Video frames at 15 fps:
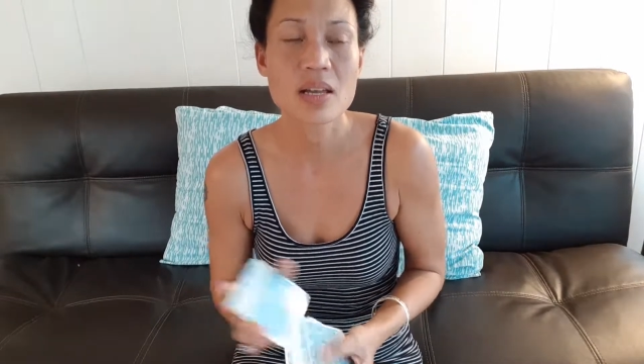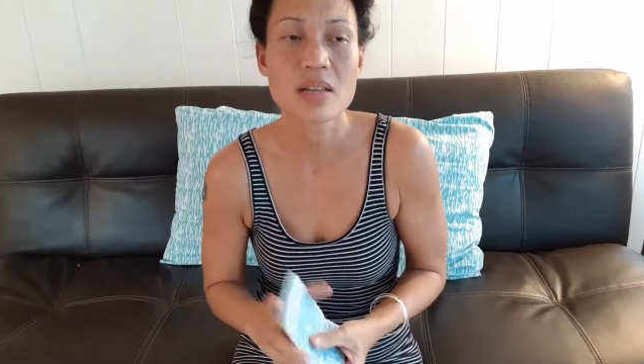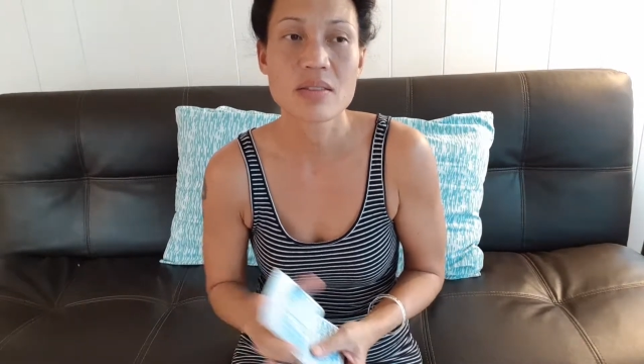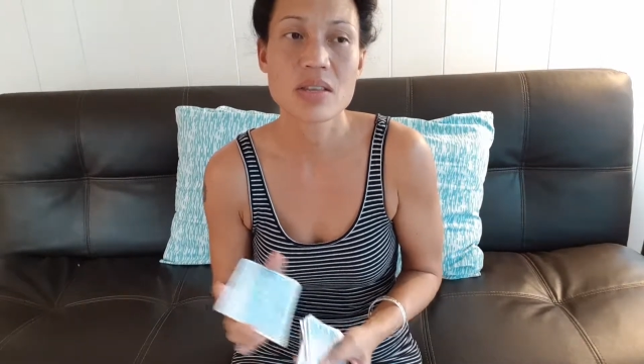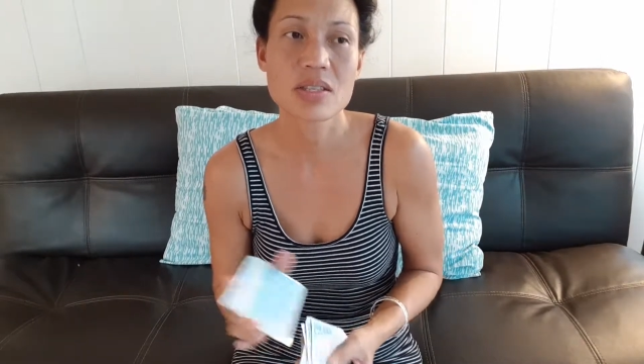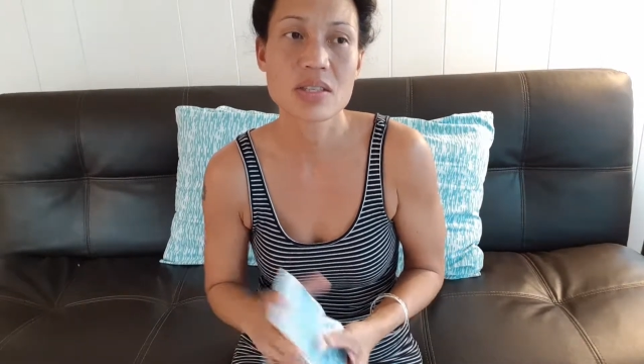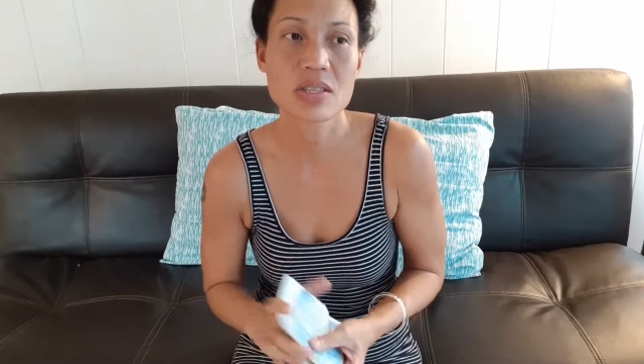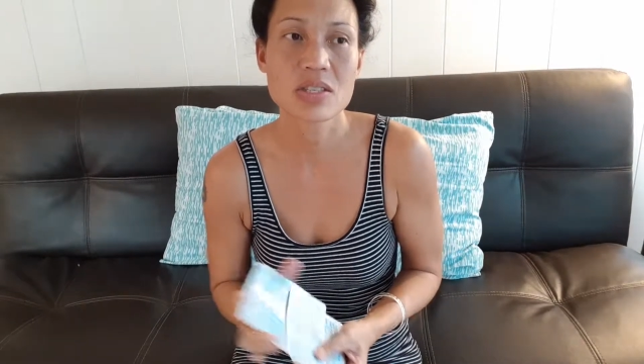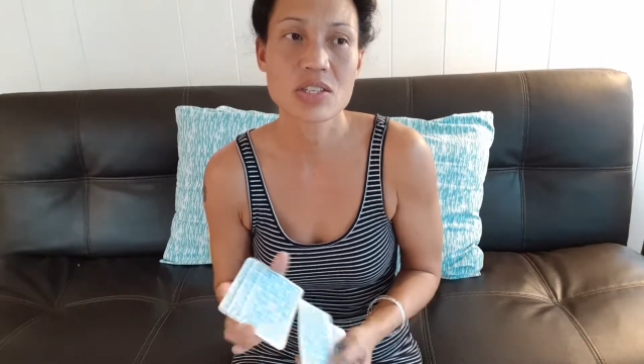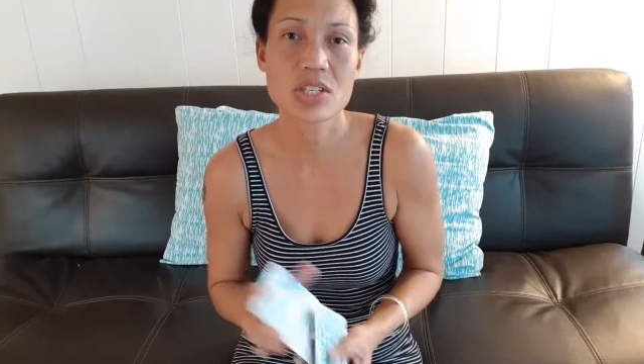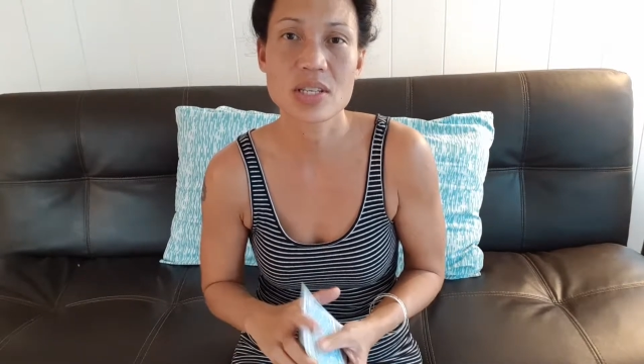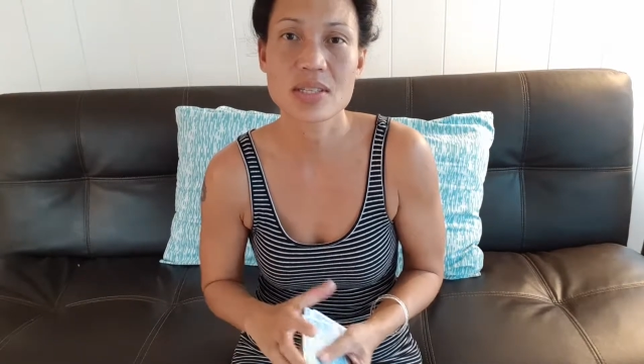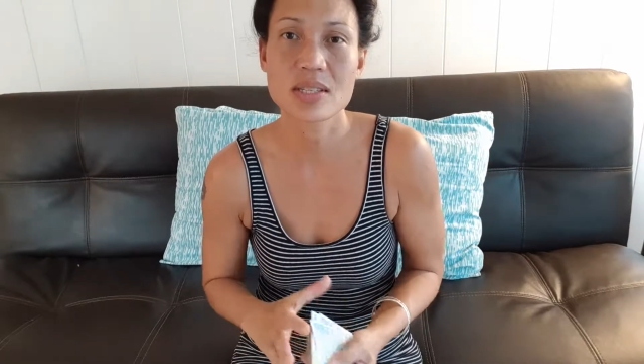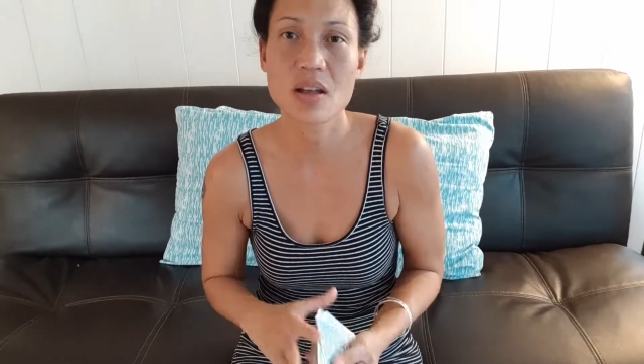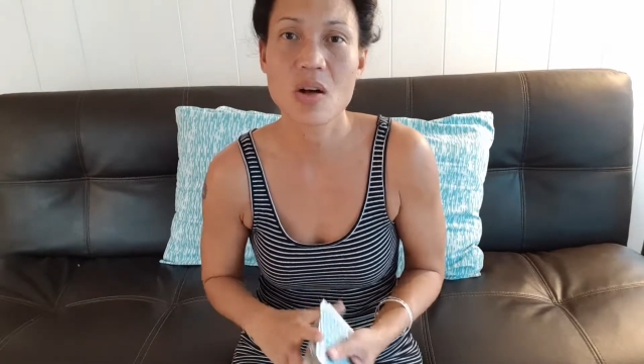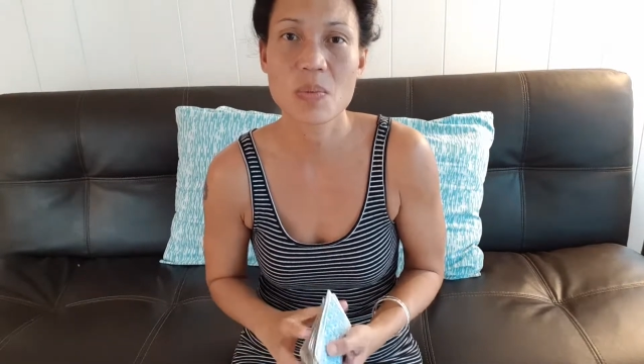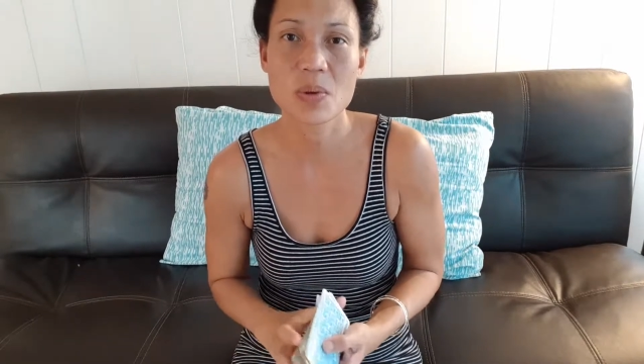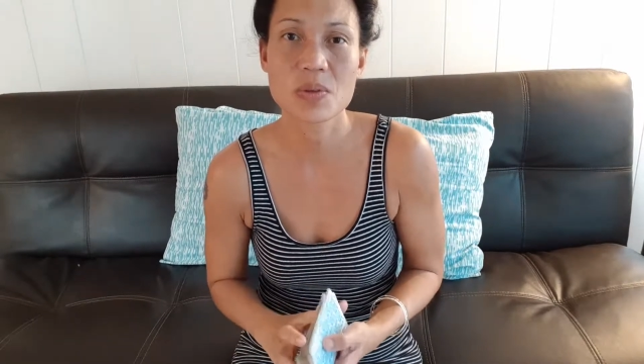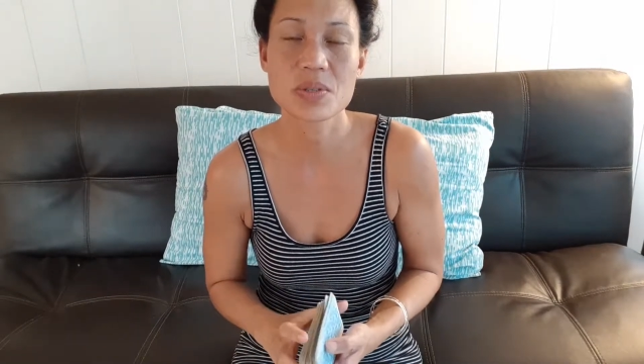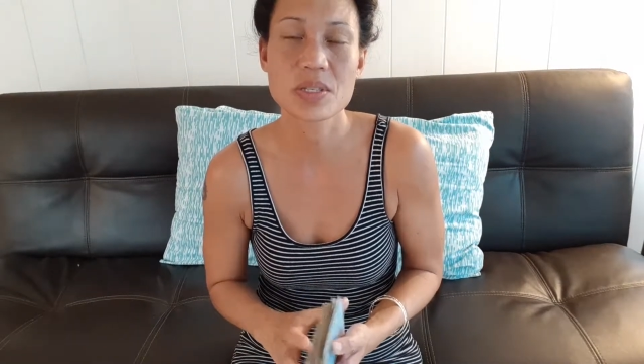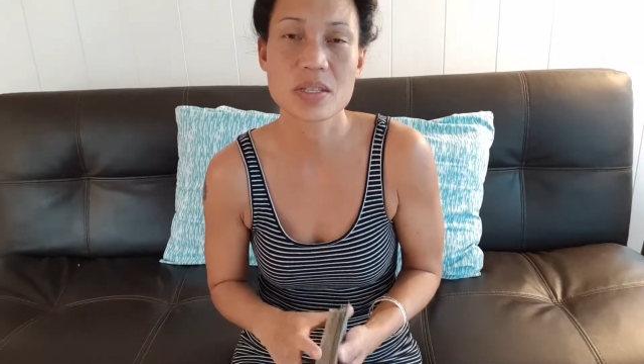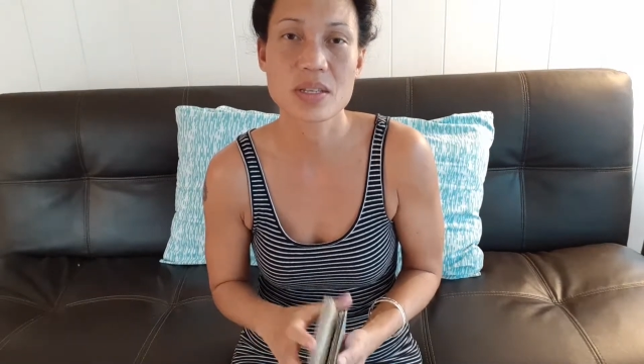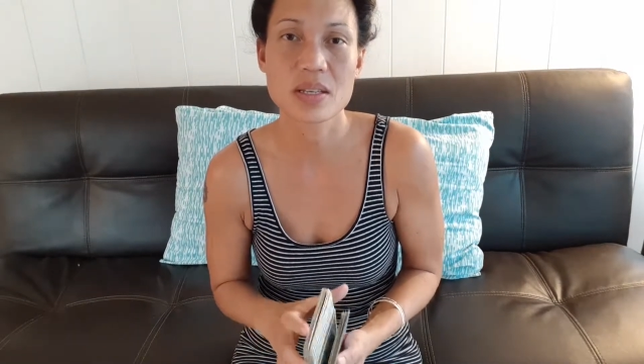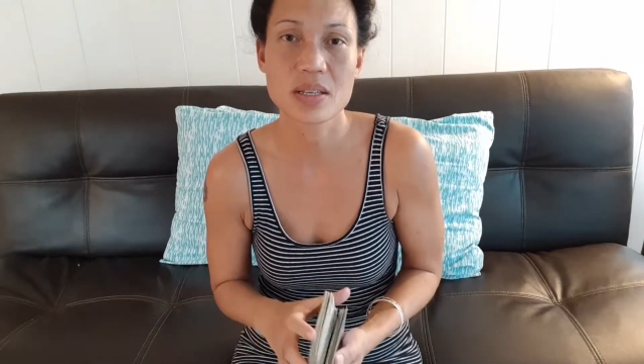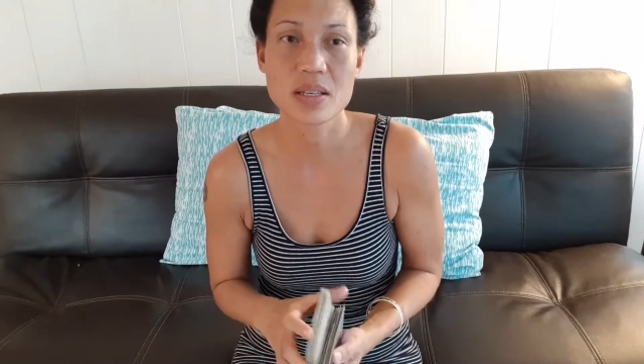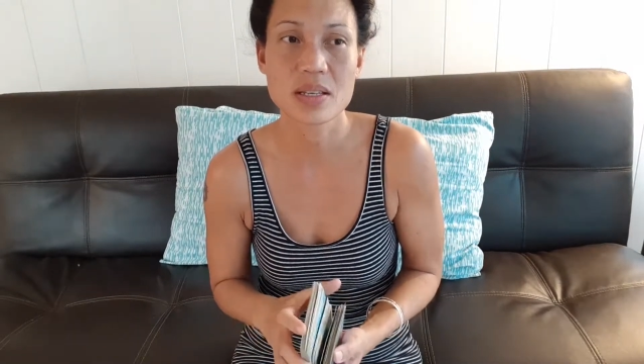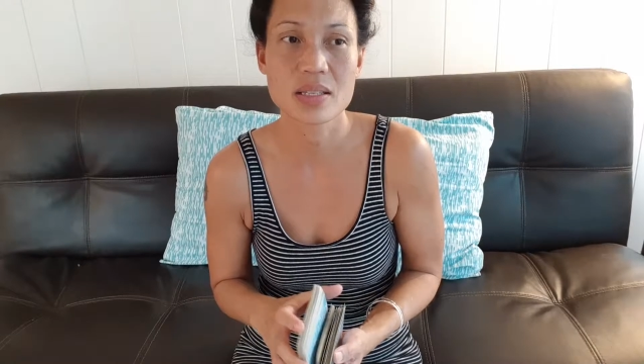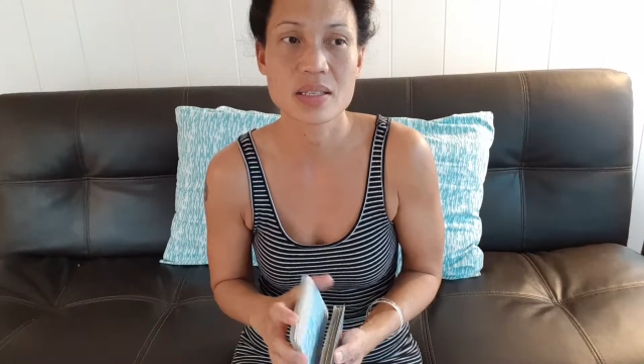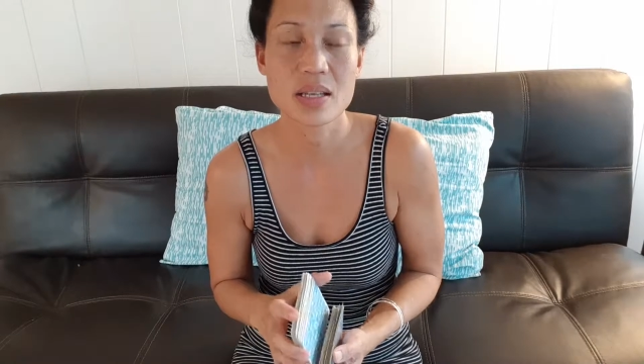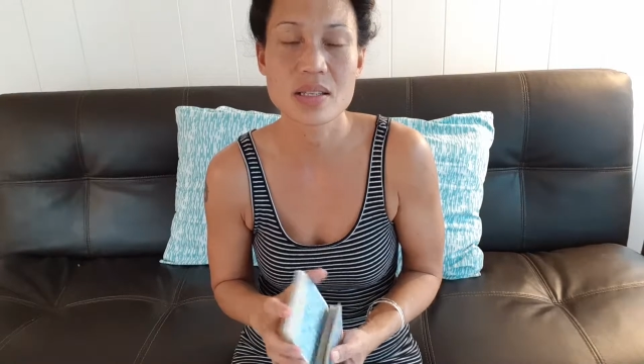This is just almost
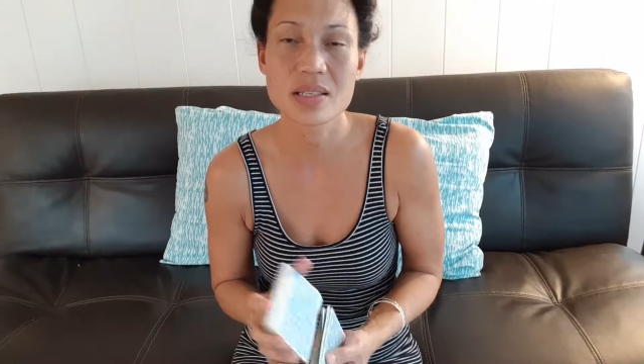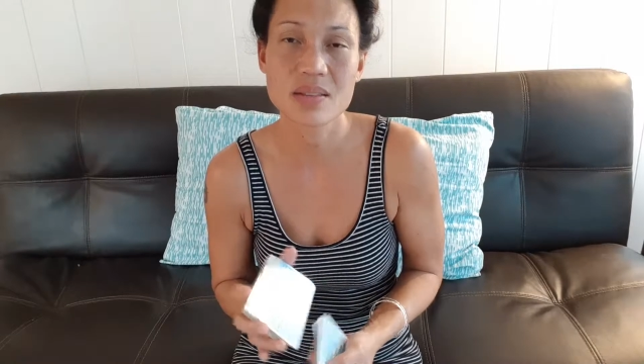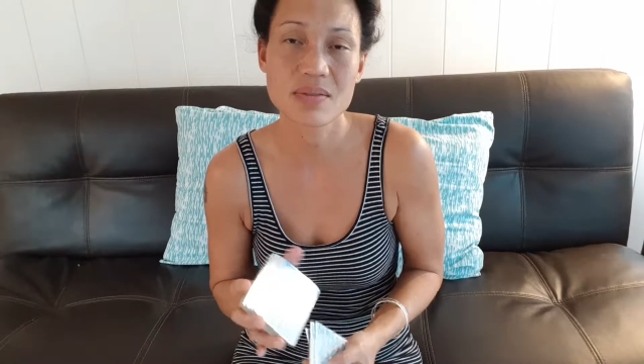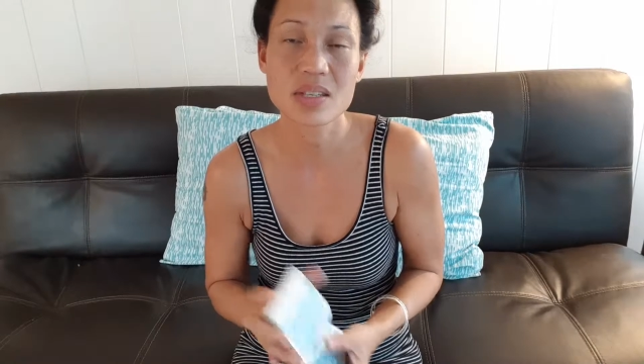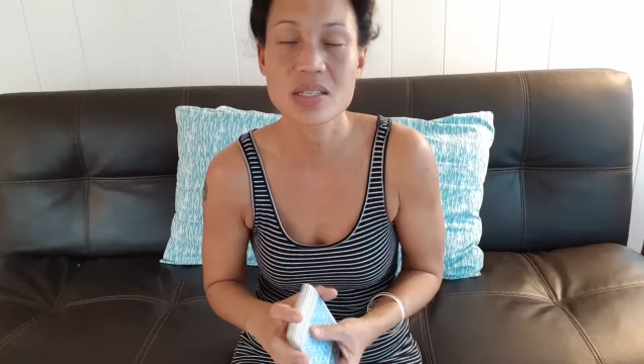a sense of